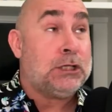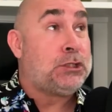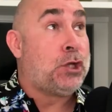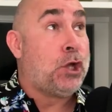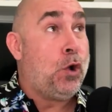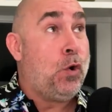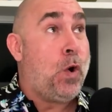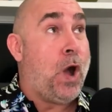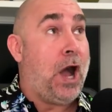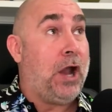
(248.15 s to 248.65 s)

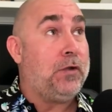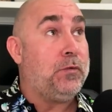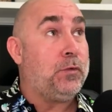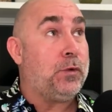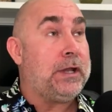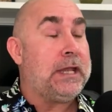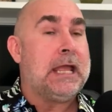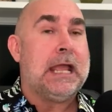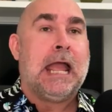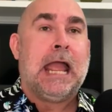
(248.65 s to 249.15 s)

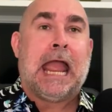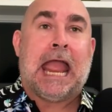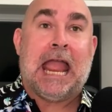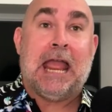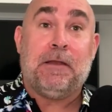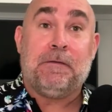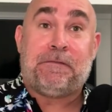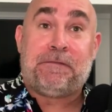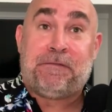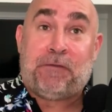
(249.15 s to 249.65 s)

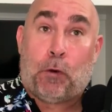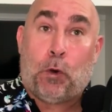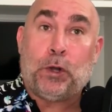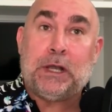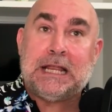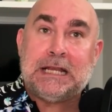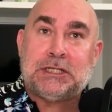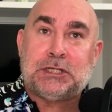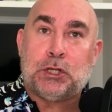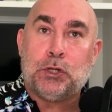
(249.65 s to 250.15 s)

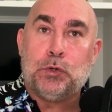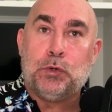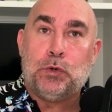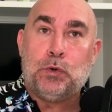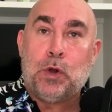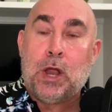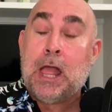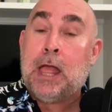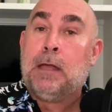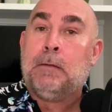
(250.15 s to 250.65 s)

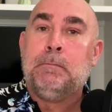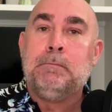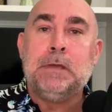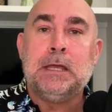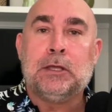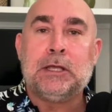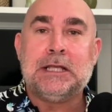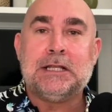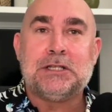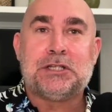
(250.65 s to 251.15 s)
242
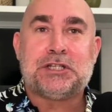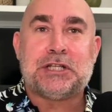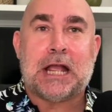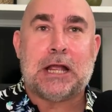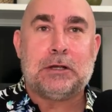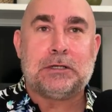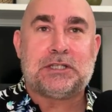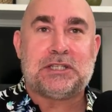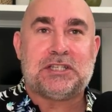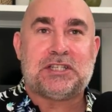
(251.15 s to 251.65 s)
million
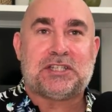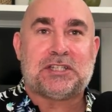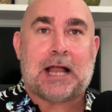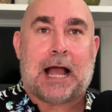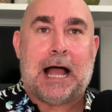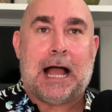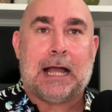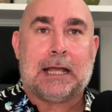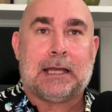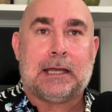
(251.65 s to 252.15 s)
shares of
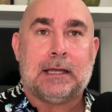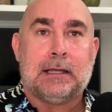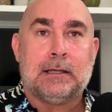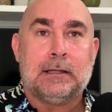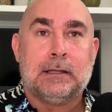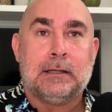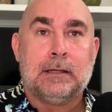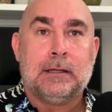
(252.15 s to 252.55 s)
stock?